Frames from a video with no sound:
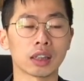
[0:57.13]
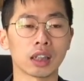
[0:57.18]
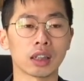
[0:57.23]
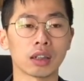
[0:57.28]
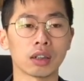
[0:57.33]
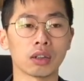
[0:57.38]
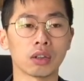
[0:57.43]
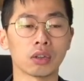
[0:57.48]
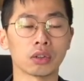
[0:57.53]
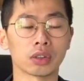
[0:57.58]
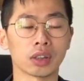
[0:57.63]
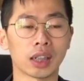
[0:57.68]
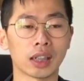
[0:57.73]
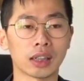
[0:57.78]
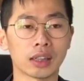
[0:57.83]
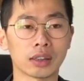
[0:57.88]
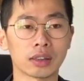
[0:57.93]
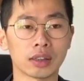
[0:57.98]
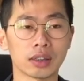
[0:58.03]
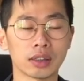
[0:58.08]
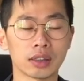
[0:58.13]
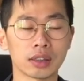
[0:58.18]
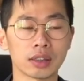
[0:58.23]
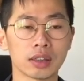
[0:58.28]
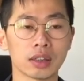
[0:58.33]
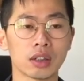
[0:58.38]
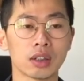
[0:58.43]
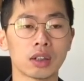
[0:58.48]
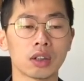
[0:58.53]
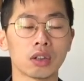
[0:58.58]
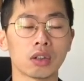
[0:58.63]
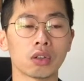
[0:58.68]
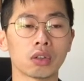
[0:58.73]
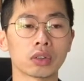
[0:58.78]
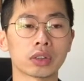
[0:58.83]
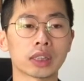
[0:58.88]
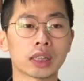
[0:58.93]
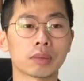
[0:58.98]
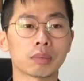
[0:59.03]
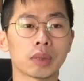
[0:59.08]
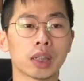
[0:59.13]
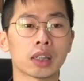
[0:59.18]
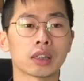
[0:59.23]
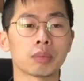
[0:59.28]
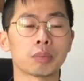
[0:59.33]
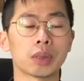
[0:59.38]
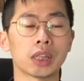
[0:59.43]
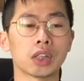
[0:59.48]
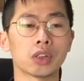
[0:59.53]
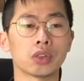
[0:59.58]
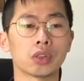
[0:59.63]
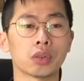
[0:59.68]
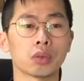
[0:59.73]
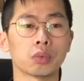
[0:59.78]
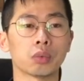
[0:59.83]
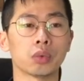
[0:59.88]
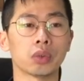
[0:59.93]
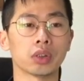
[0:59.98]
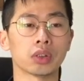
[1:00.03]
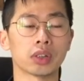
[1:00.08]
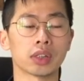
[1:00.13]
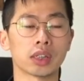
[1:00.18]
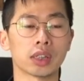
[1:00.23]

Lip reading: or tiredness, or sometimes the patient will